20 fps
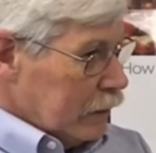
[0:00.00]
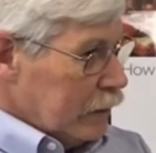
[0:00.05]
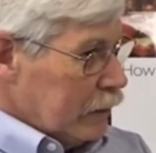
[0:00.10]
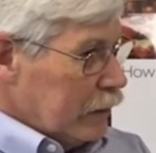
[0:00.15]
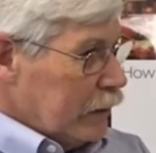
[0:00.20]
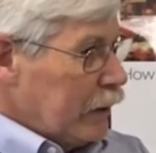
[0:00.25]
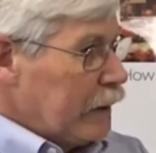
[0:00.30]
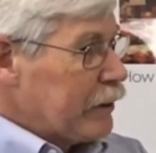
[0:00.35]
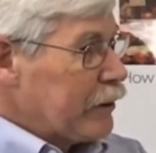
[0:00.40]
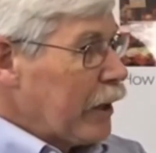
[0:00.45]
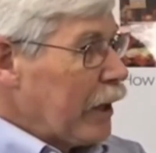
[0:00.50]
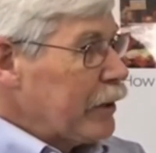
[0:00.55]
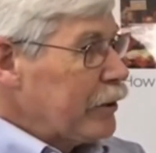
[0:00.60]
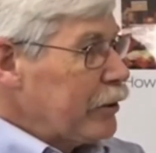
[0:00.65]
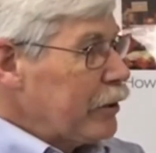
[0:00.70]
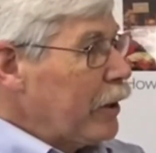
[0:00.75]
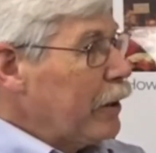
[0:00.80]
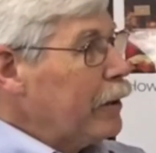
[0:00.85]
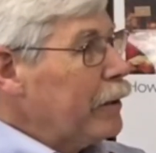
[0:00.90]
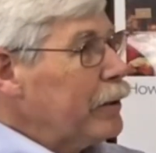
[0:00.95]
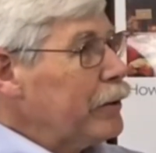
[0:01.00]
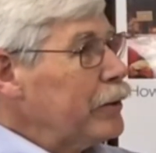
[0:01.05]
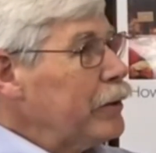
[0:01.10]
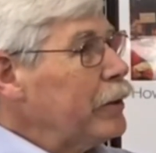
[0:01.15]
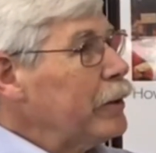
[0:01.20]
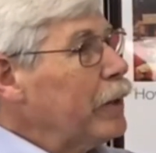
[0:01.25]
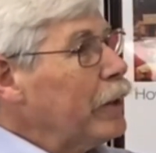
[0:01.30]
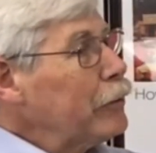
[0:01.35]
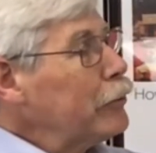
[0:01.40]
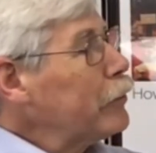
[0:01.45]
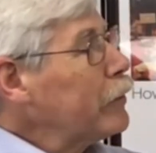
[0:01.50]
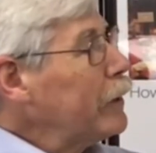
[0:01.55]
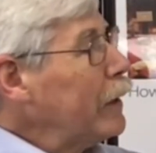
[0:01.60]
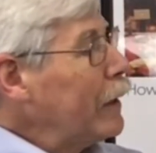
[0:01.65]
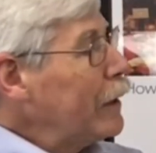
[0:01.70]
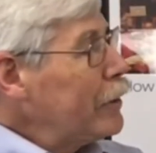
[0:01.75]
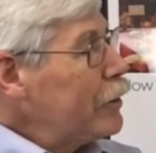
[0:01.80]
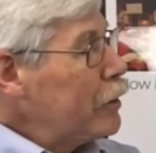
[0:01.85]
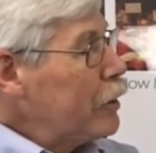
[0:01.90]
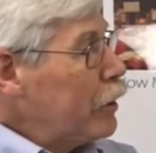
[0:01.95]
Yes, I started as an industrial
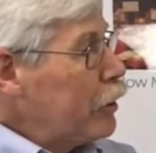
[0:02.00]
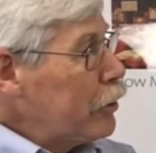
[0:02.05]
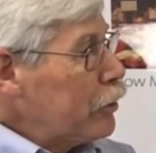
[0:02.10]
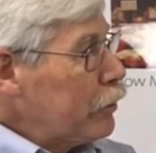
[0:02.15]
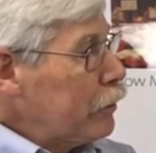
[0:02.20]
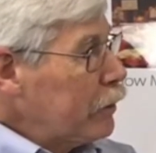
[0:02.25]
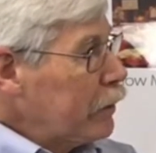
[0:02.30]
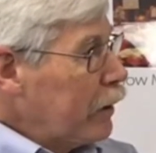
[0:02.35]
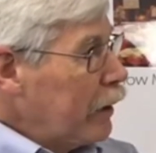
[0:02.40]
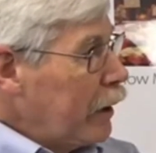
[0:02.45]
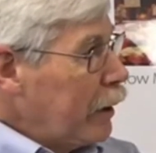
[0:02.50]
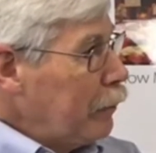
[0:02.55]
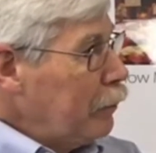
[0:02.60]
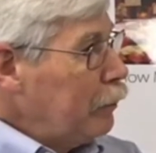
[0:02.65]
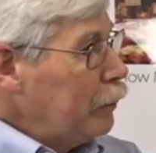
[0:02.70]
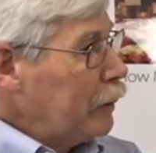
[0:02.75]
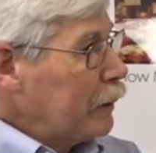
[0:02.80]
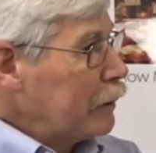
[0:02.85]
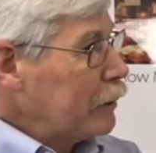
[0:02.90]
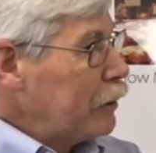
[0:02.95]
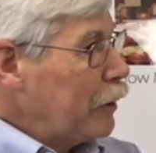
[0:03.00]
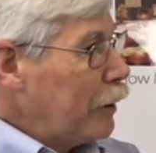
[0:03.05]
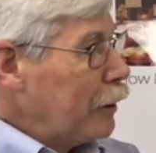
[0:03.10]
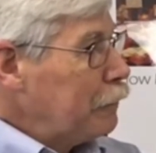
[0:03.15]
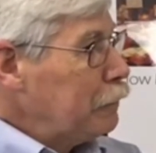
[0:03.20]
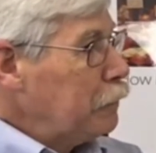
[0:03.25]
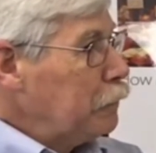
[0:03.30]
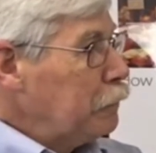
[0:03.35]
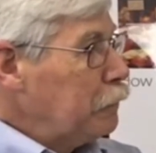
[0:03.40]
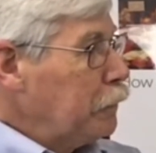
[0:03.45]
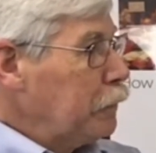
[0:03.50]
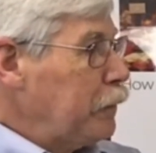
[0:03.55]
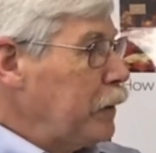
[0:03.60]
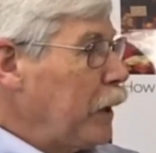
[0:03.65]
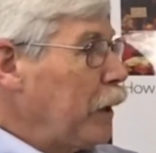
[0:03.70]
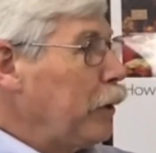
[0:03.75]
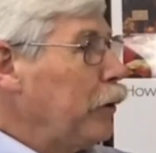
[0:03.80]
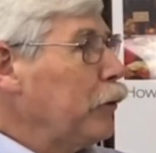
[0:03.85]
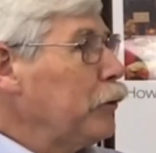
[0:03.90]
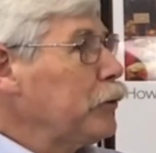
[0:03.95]
arts teacher in Cape. I taught for
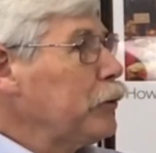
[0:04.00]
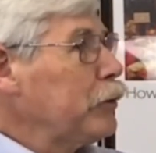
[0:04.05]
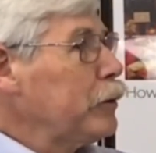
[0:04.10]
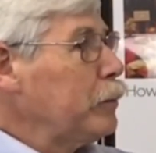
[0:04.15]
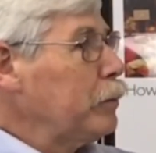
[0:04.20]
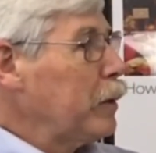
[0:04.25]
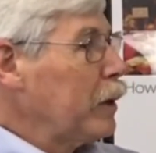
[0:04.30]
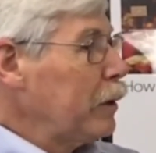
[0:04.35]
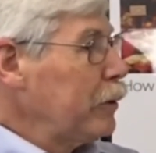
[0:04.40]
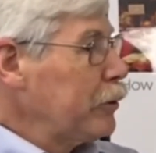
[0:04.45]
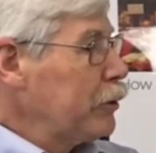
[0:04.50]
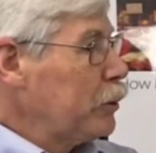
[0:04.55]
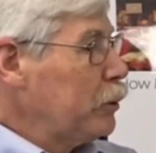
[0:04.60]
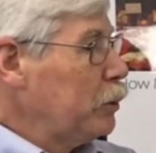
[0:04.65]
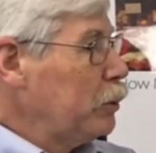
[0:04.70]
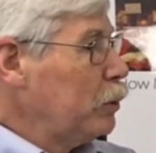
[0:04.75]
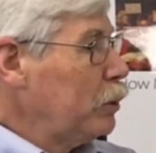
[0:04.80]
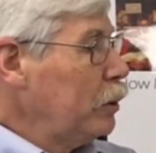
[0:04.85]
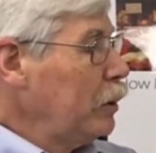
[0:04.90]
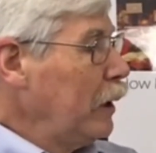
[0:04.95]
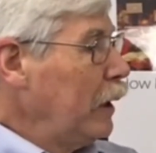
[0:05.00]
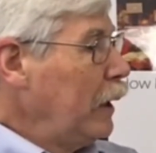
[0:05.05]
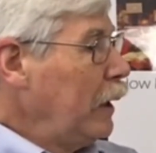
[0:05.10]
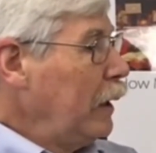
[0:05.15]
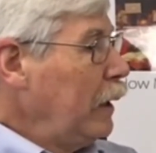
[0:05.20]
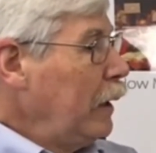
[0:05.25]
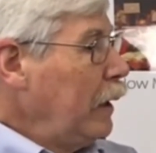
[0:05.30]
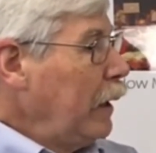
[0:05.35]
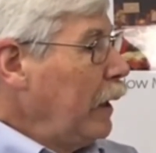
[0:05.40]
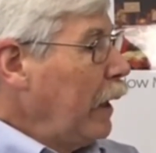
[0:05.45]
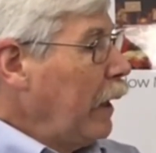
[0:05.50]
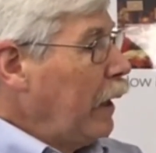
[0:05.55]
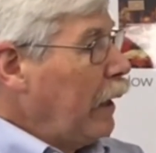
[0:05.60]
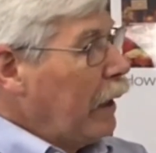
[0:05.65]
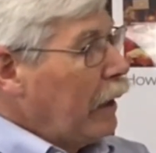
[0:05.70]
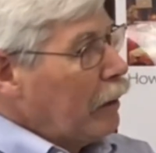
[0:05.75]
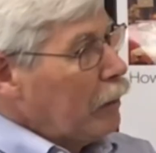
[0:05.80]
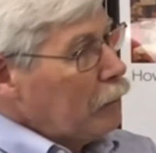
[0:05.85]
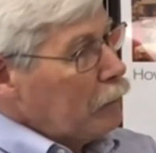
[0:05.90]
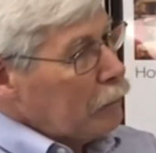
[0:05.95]
15 years at the middle school
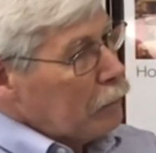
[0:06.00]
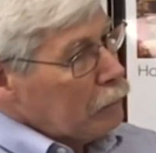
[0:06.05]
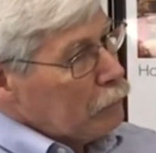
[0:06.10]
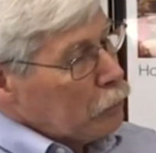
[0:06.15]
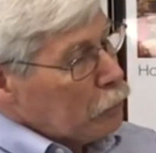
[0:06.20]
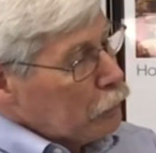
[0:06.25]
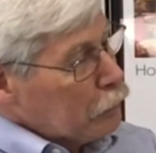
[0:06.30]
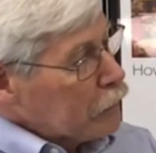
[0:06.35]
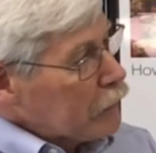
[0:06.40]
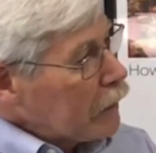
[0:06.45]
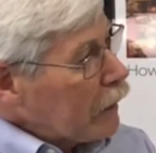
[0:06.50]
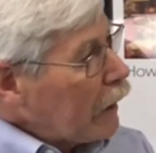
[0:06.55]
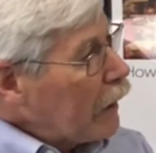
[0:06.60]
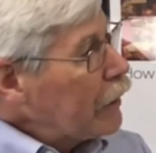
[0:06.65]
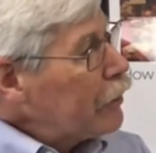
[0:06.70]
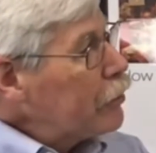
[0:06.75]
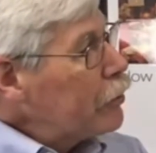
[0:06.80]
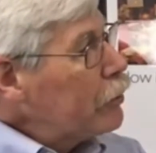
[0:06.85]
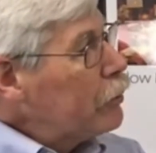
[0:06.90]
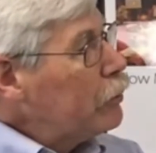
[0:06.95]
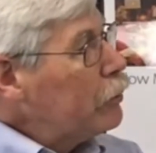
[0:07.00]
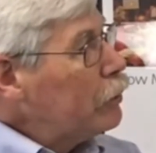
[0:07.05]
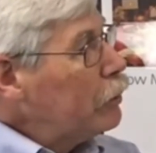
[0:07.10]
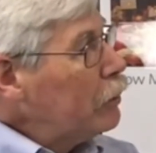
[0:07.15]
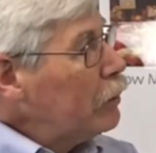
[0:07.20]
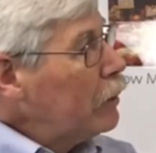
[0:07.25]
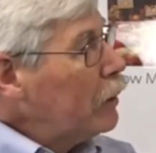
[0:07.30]
and moved to the high school.